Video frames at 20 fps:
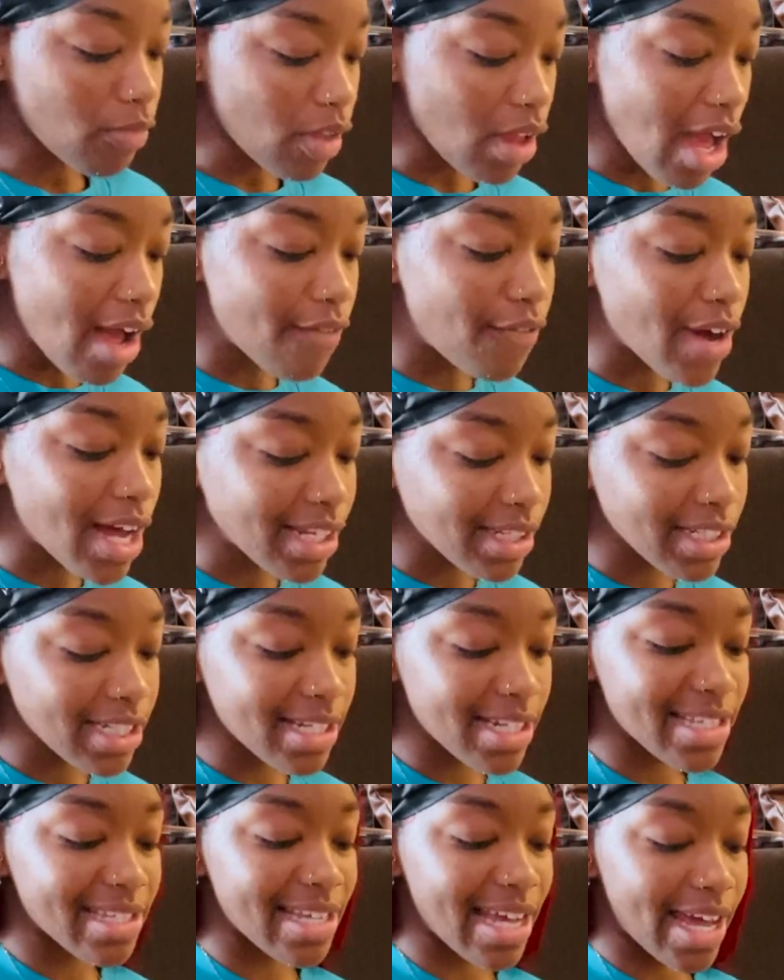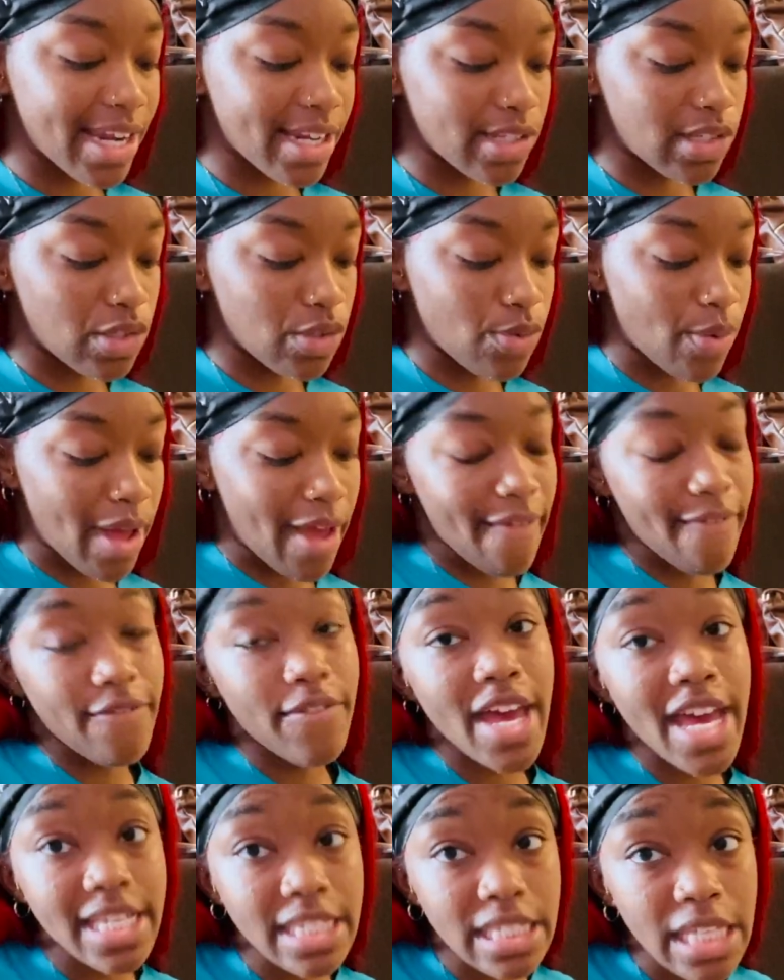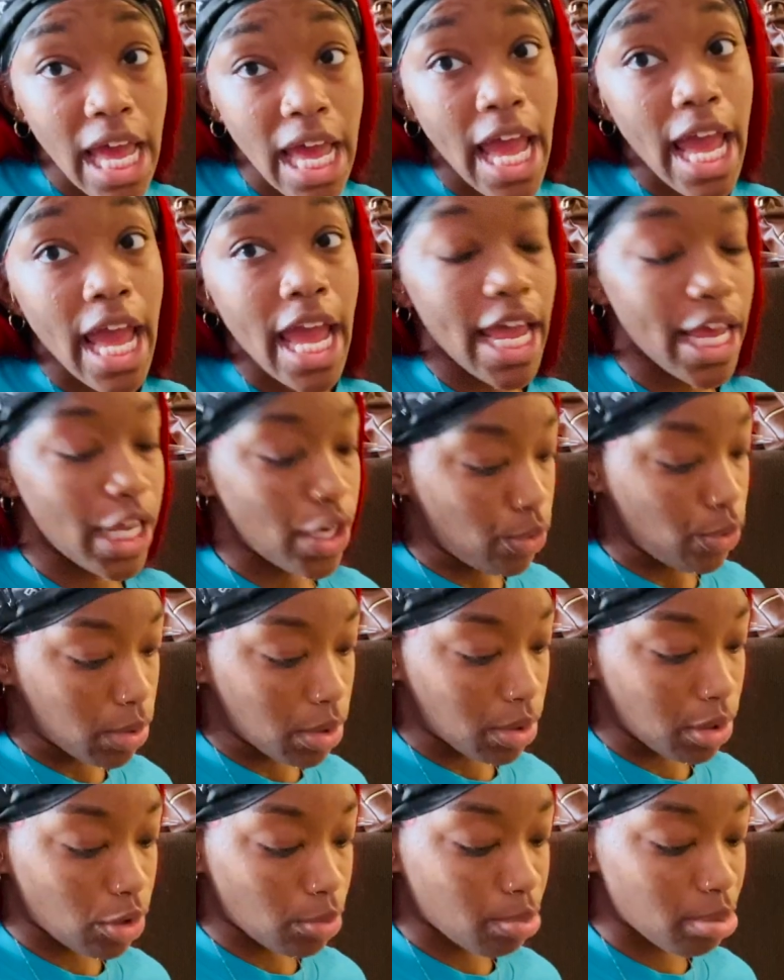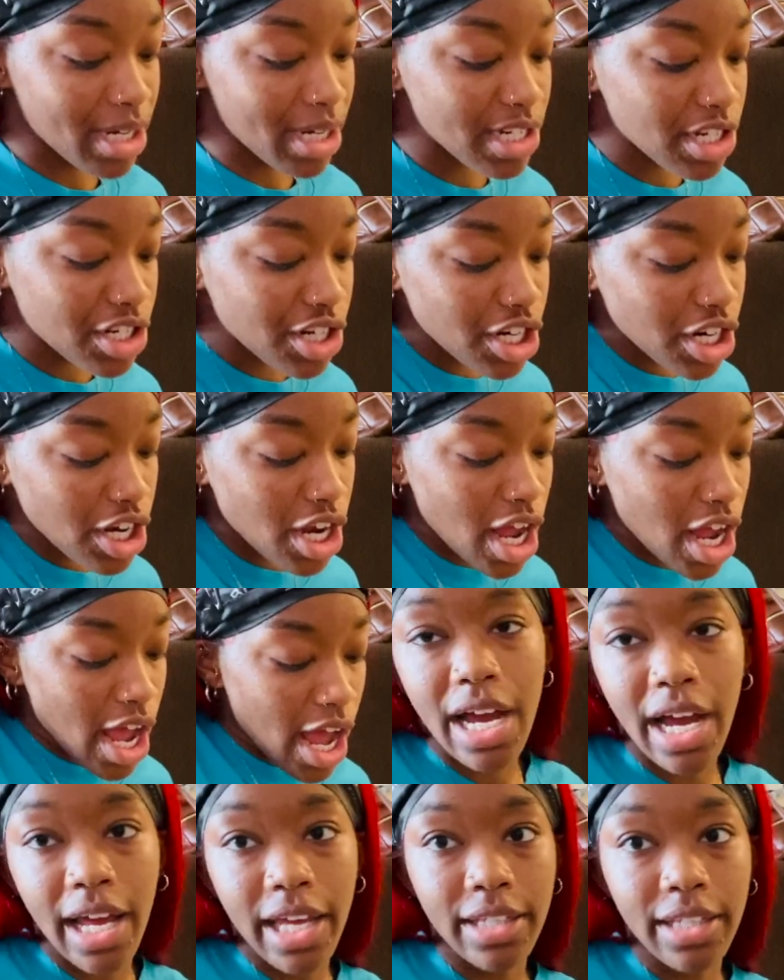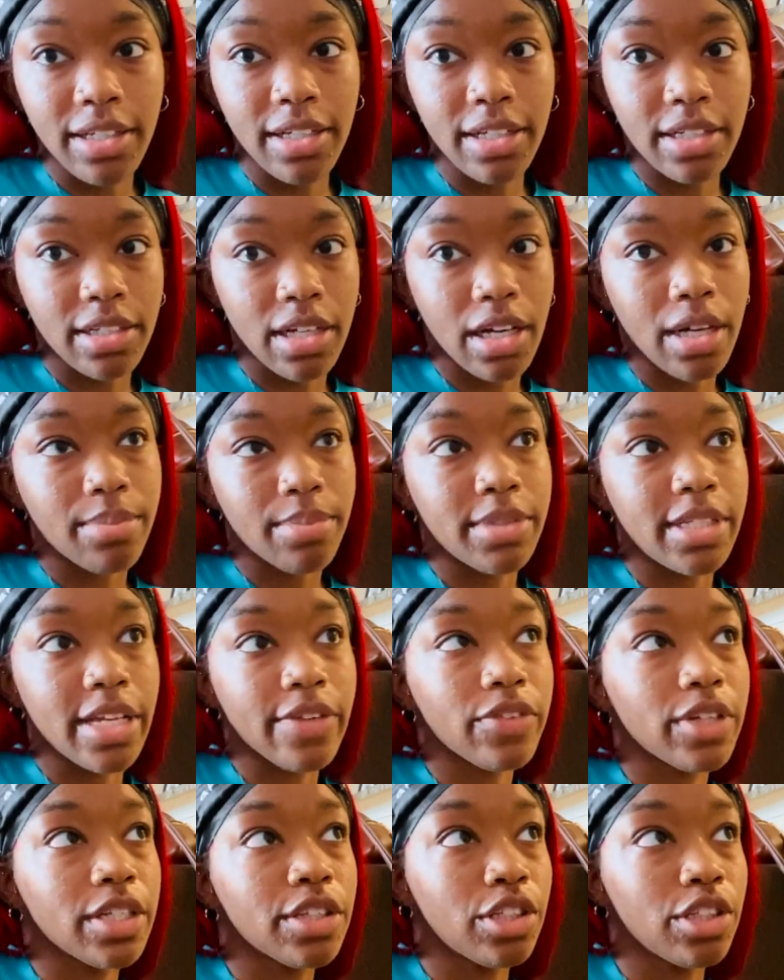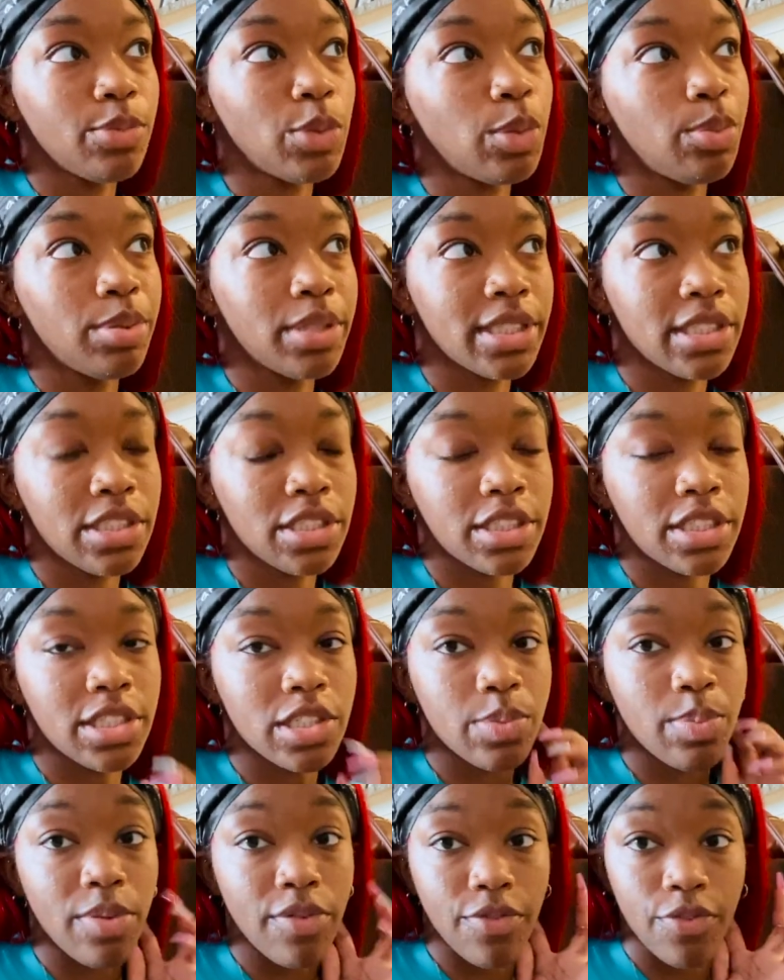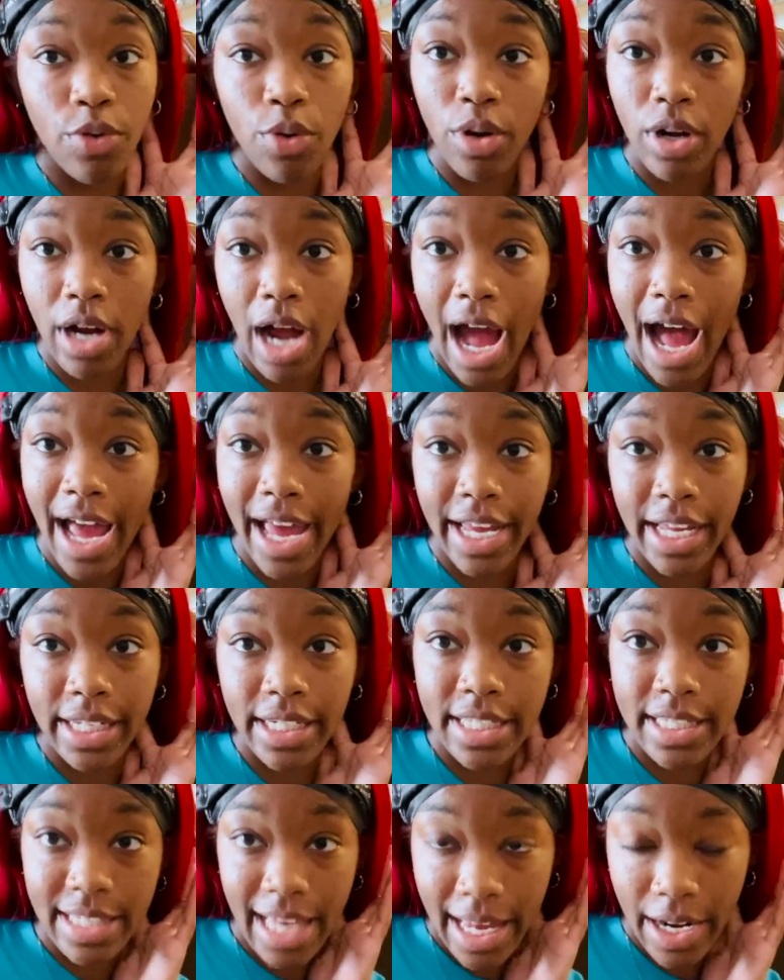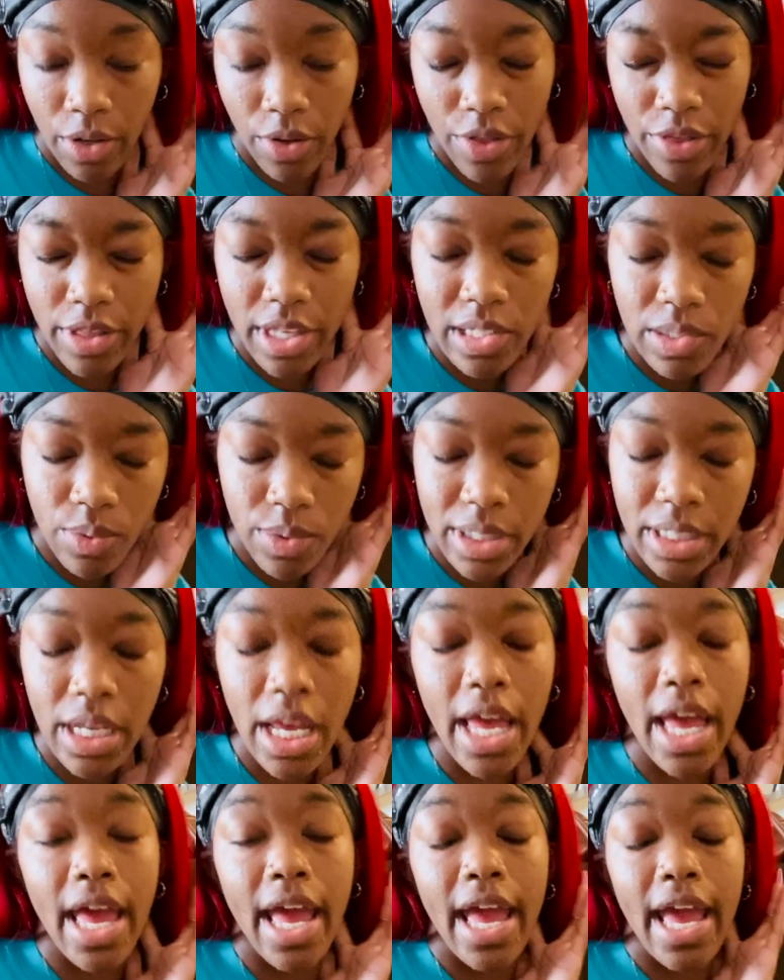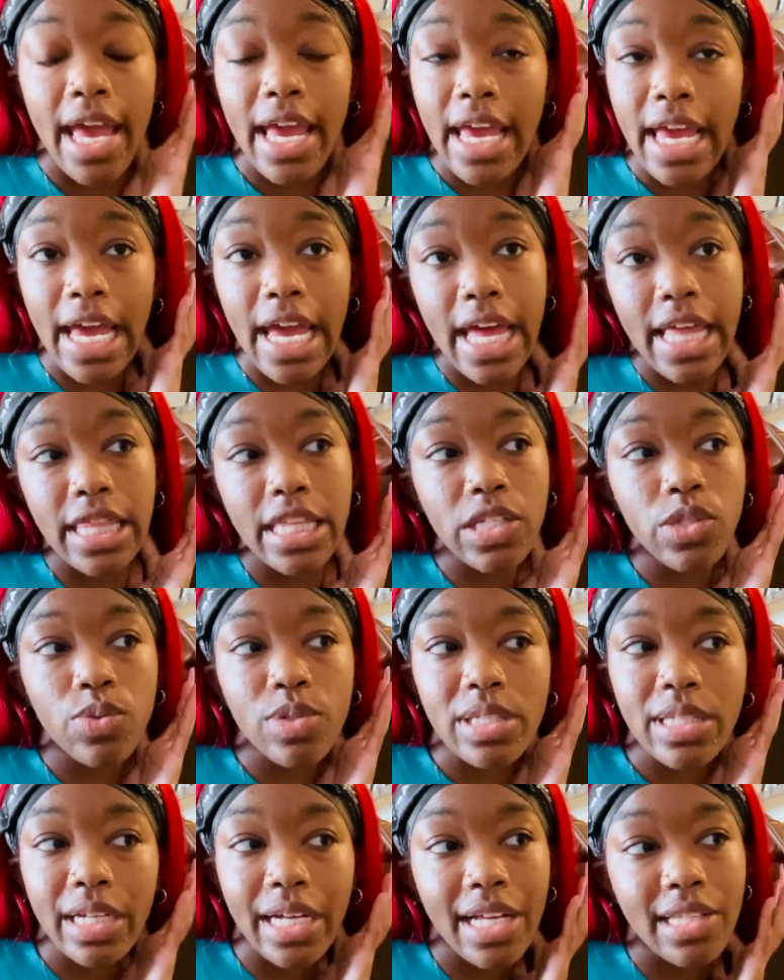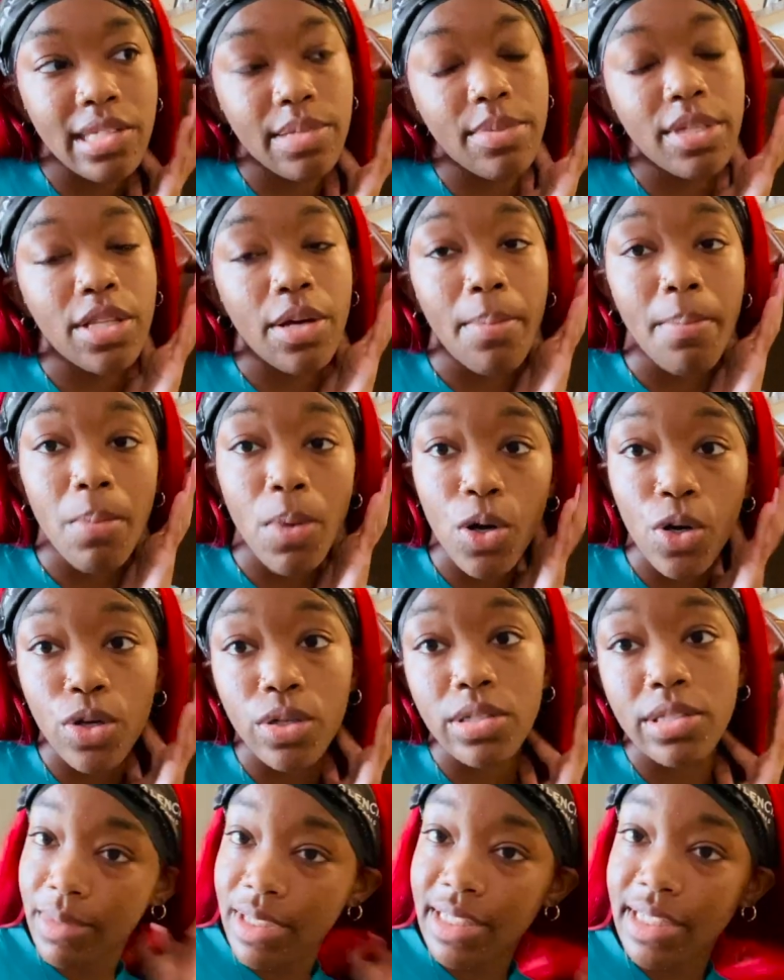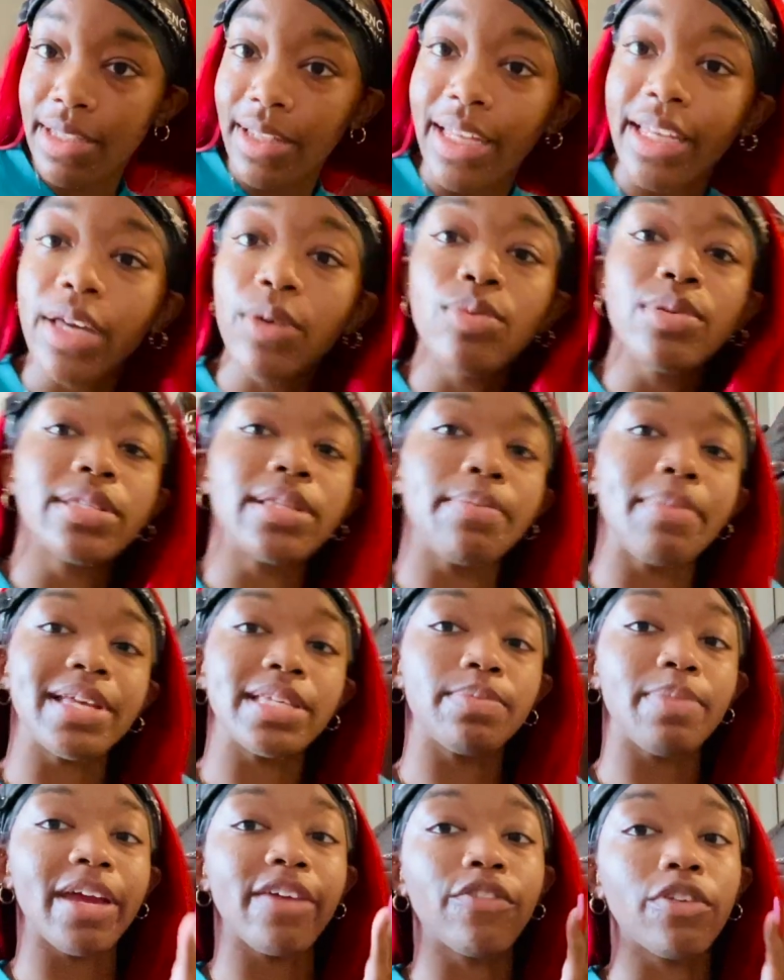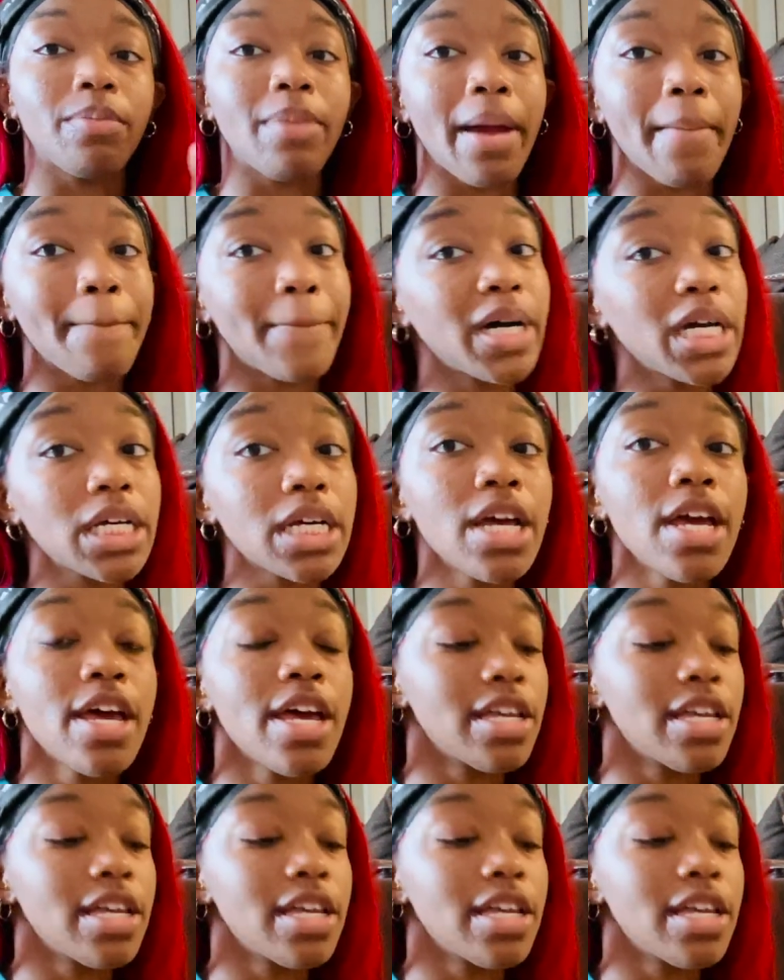I finally decided to invest in a Rollo printer. I looked up different thermal printers before I decided on this one, and this one stuck out to me the most. It seemed like it was the best bang for my buck.